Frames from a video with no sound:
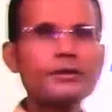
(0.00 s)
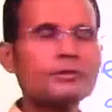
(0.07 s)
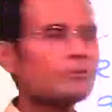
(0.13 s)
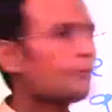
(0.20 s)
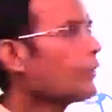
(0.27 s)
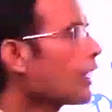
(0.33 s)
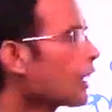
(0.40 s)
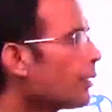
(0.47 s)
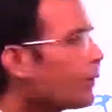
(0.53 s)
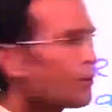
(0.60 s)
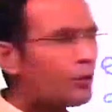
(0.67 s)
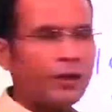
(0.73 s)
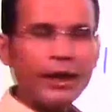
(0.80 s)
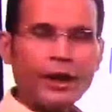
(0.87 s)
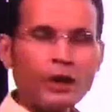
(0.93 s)
We are coming to
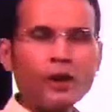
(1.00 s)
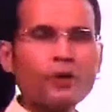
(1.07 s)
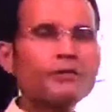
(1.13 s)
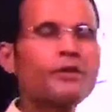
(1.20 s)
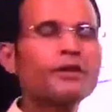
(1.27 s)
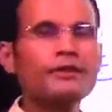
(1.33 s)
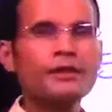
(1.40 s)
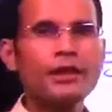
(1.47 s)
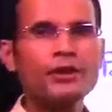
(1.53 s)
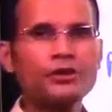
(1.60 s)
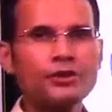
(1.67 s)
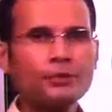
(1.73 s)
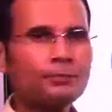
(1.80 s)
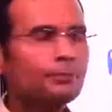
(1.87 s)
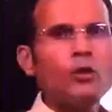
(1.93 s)
the end of this
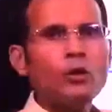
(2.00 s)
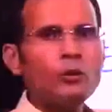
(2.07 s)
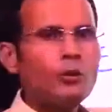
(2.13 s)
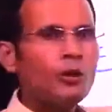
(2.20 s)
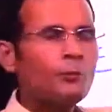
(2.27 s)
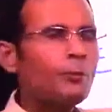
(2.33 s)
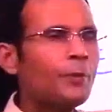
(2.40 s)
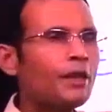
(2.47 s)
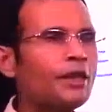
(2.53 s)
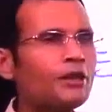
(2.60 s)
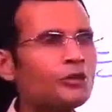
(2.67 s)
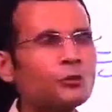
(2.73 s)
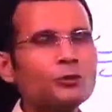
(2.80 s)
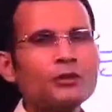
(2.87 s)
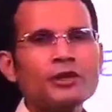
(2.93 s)
section. Many
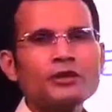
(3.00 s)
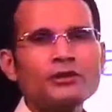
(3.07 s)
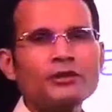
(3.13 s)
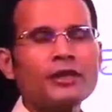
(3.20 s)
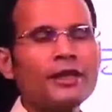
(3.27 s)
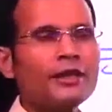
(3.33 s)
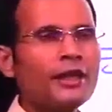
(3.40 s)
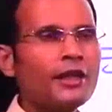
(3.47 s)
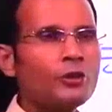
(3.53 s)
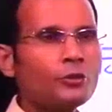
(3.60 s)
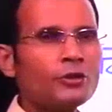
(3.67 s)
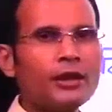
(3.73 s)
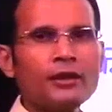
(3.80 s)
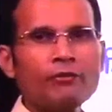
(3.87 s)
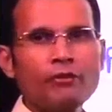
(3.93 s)
students, they tend to
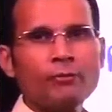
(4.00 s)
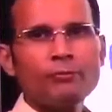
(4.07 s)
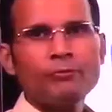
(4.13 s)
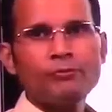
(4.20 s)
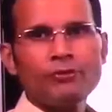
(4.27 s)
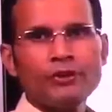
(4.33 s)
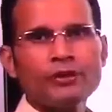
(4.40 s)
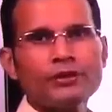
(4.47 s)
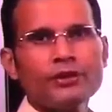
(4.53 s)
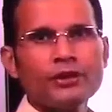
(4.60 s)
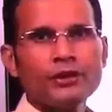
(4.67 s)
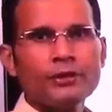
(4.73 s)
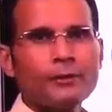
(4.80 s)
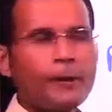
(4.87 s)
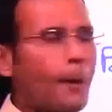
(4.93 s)
think from first
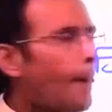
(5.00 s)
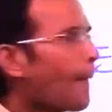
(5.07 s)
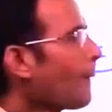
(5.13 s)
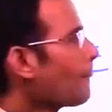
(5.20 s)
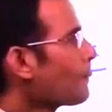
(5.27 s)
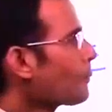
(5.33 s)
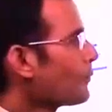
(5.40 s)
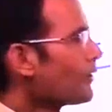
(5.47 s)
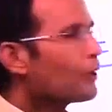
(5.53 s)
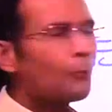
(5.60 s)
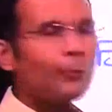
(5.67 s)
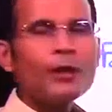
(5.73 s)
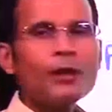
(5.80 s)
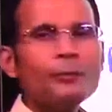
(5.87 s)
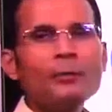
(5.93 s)
year
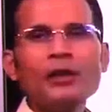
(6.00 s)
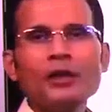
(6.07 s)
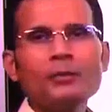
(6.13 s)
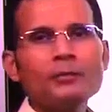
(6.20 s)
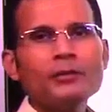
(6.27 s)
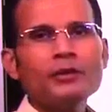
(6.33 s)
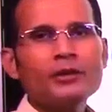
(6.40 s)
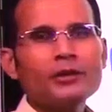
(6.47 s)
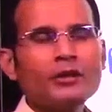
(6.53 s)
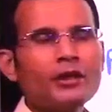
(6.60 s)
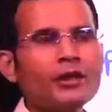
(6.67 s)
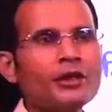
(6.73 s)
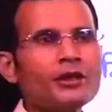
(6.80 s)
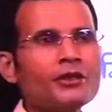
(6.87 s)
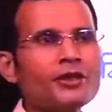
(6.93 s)
equilibrium,
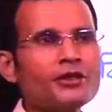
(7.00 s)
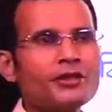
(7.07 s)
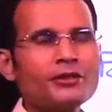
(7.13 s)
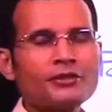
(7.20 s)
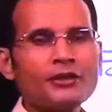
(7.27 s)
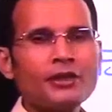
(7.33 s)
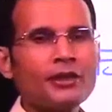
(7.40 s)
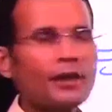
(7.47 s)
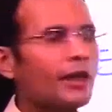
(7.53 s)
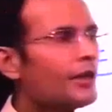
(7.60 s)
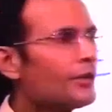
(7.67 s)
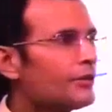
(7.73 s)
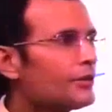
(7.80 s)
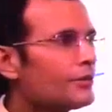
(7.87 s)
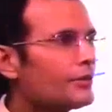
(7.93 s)
they just think
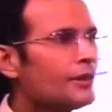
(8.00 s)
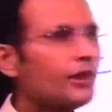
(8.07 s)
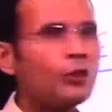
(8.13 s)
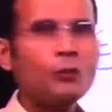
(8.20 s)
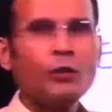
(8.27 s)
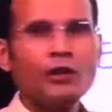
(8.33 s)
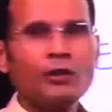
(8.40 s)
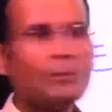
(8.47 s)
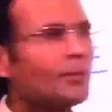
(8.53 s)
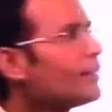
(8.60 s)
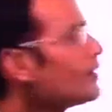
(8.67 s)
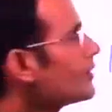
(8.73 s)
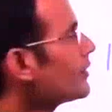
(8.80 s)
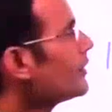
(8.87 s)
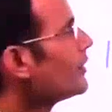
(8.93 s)
like it's equal,
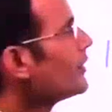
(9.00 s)
means